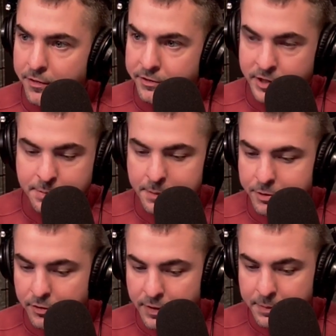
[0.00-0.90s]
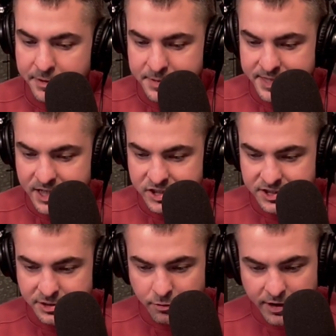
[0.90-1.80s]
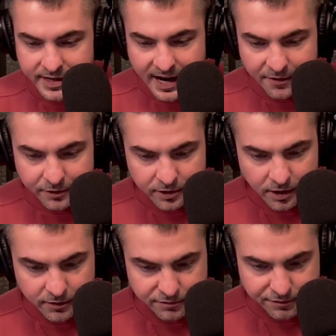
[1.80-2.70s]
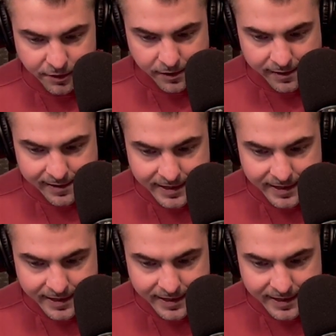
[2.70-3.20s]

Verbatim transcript: They're going to be able to limit the possessions, and right now they're calling for